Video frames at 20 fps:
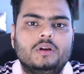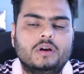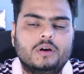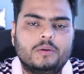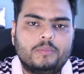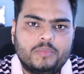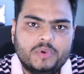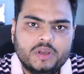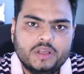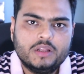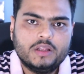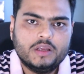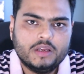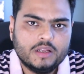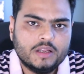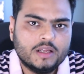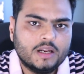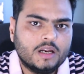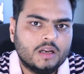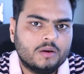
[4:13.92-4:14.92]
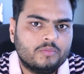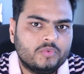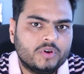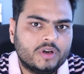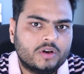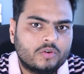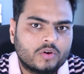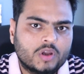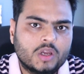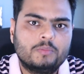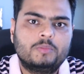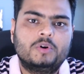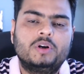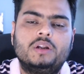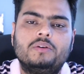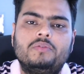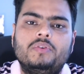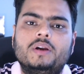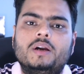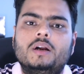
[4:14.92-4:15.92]
in LLM, we are talking
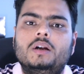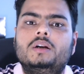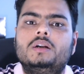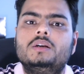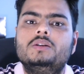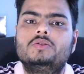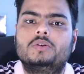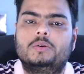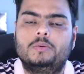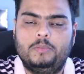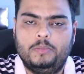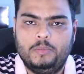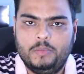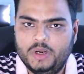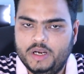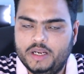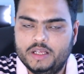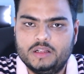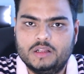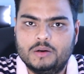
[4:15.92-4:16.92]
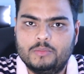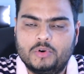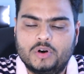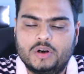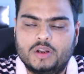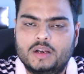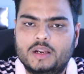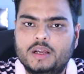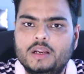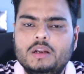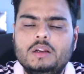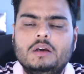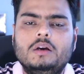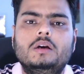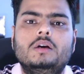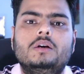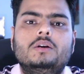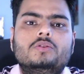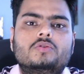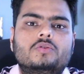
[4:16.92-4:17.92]
about difficulties of building the model, right?
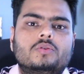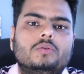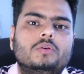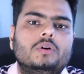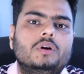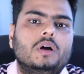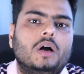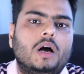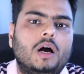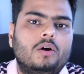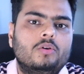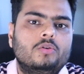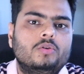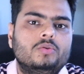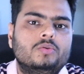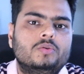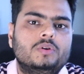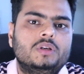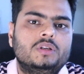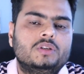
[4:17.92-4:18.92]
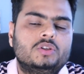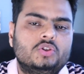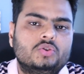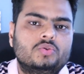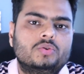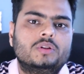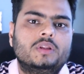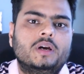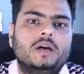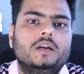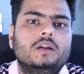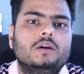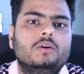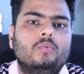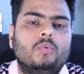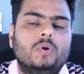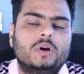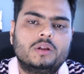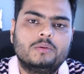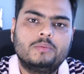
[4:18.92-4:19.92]
So how do you ensure that
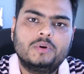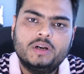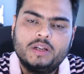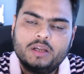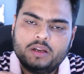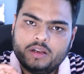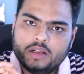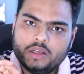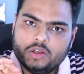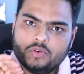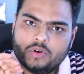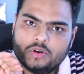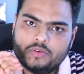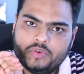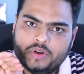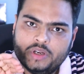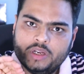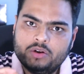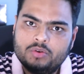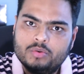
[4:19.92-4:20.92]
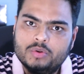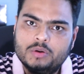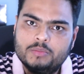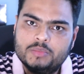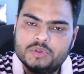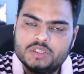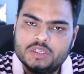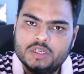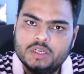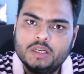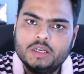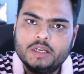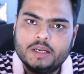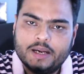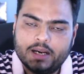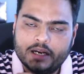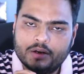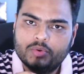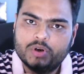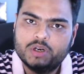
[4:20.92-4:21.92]
whatever data you are feeding to the machine
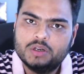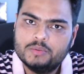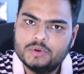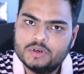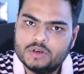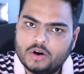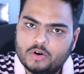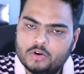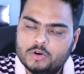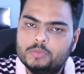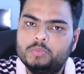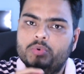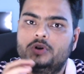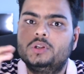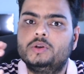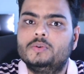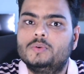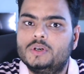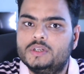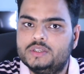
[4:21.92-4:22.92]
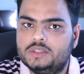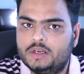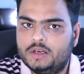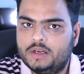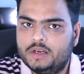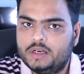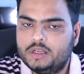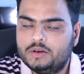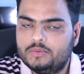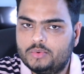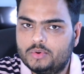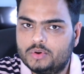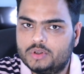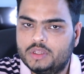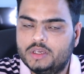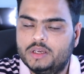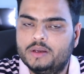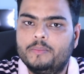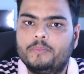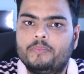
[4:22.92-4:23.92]
and whatever output you are generating for
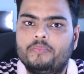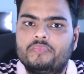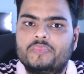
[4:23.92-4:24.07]
the